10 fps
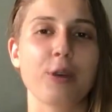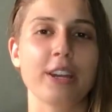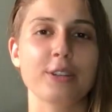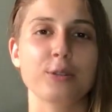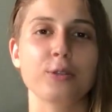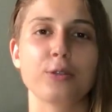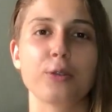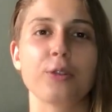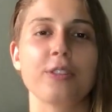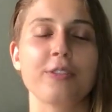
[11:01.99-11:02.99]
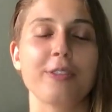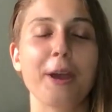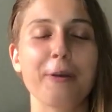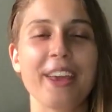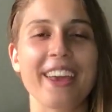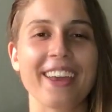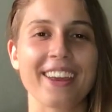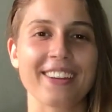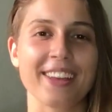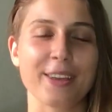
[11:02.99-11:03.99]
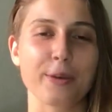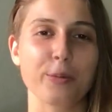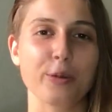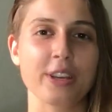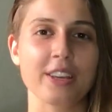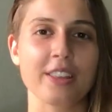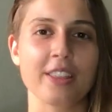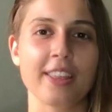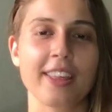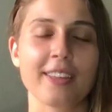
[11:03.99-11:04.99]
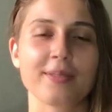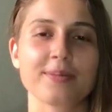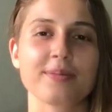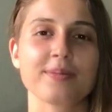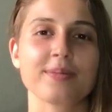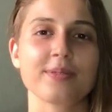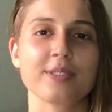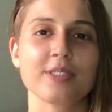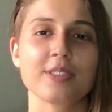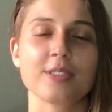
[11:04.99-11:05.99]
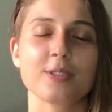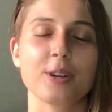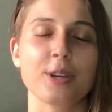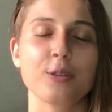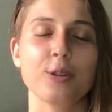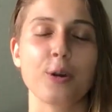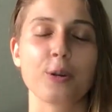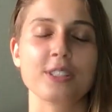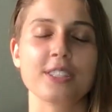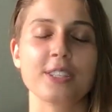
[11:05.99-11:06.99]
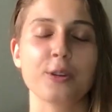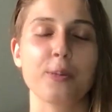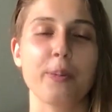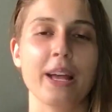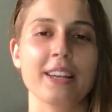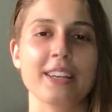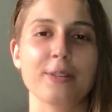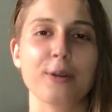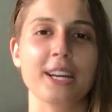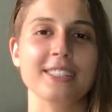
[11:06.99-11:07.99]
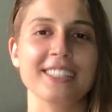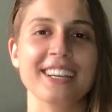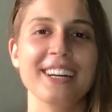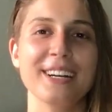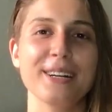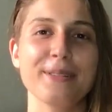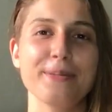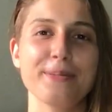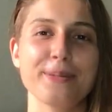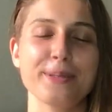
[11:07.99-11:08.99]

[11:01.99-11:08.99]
gratitude for the very air that you breathe, while you're noticing your belly rising up,